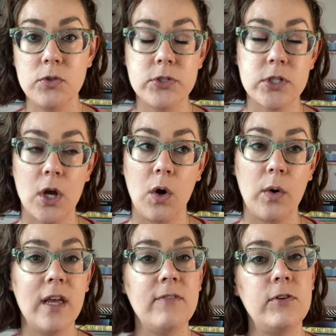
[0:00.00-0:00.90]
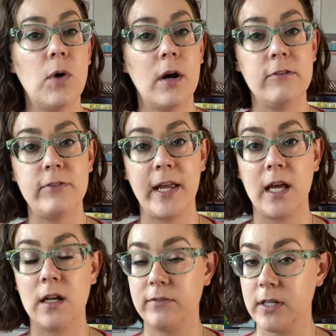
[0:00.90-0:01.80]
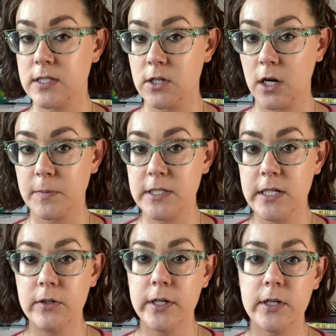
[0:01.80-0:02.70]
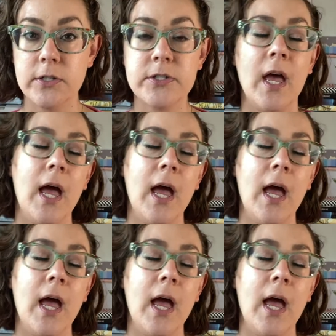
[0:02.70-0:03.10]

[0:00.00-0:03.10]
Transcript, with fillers: So if you are a fan of His Dark Materials,